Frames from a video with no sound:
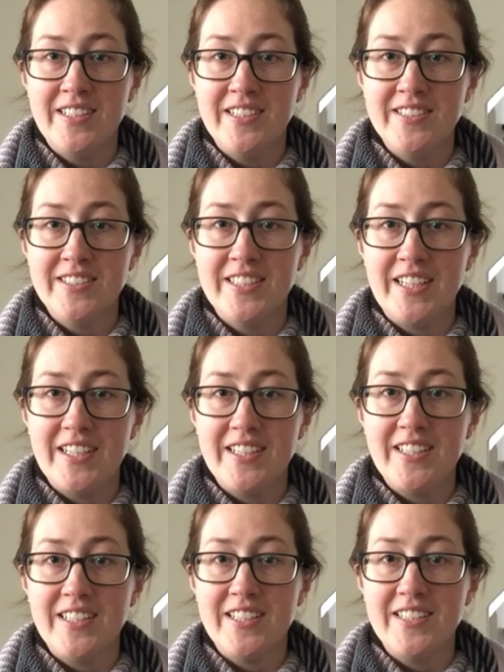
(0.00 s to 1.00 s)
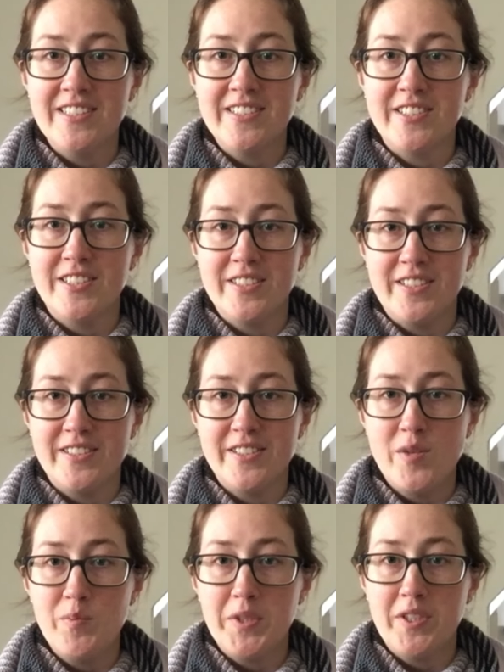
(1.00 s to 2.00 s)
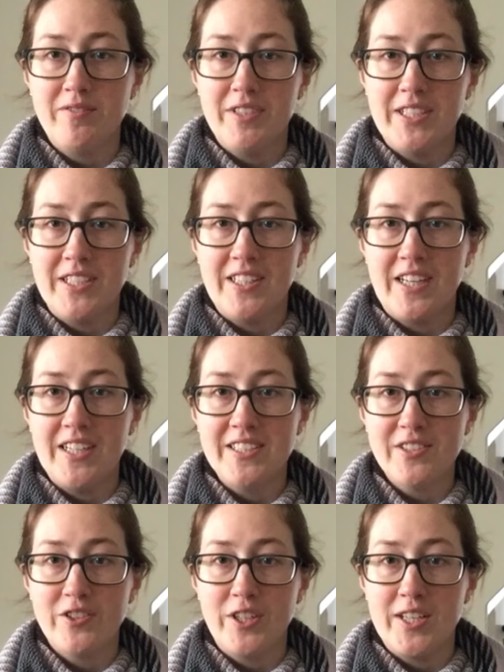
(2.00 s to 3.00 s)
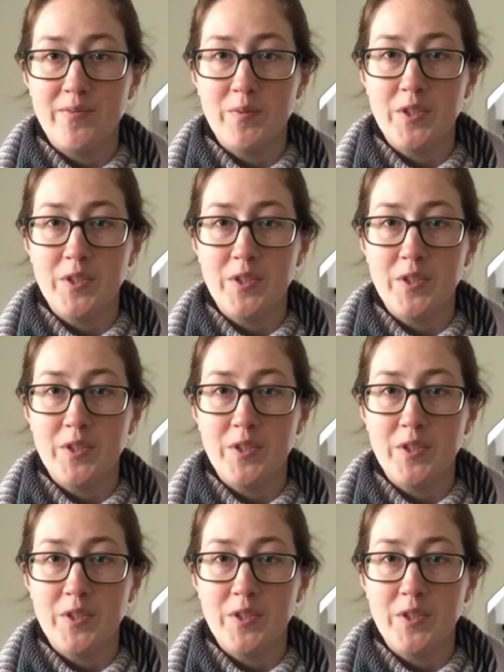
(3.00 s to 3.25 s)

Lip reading: Today is just a simple vanilla ice cream